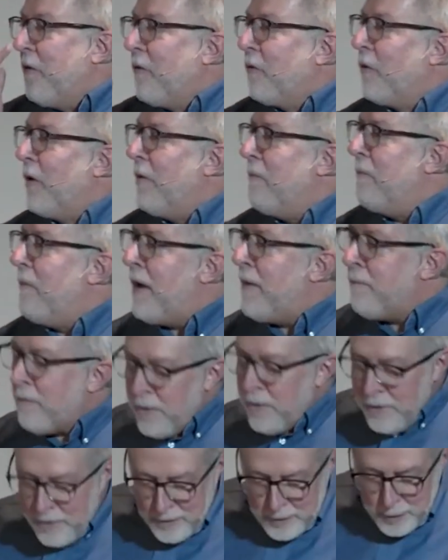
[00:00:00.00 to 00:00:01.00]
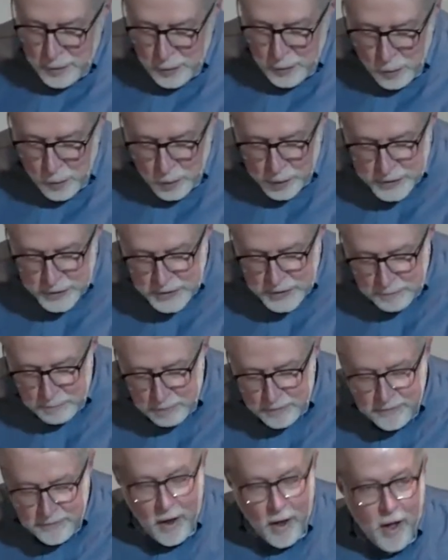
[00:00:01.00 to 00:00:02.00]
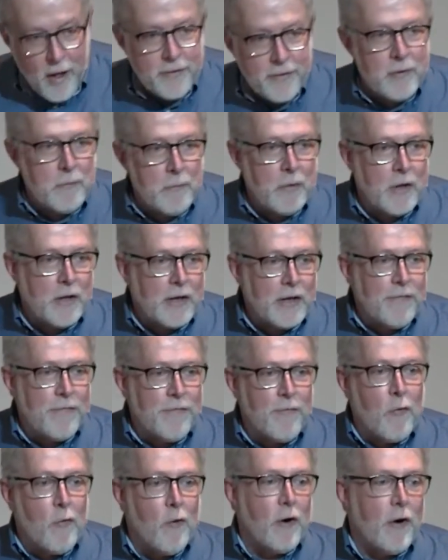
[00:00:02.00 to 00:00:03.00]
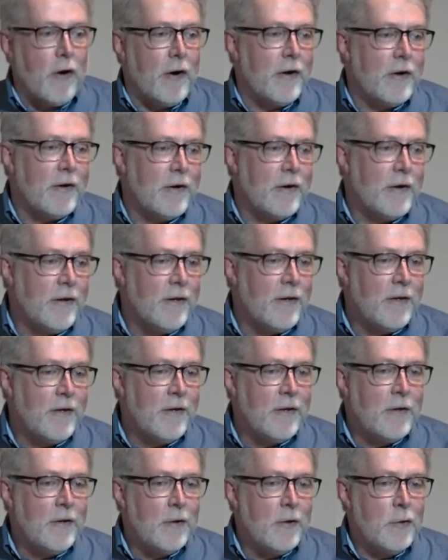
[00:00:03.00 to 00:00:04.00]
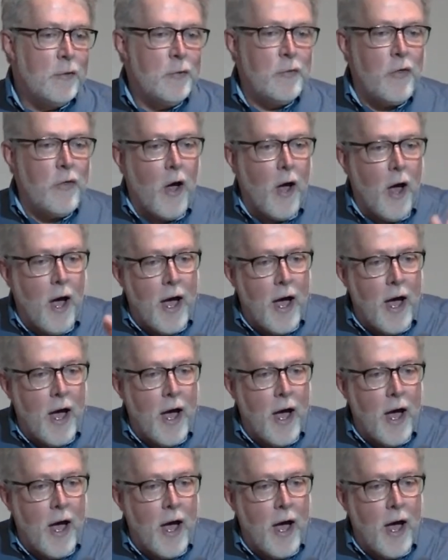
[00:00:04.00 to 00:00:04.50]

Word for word: Remember who worship is ultimately for, who the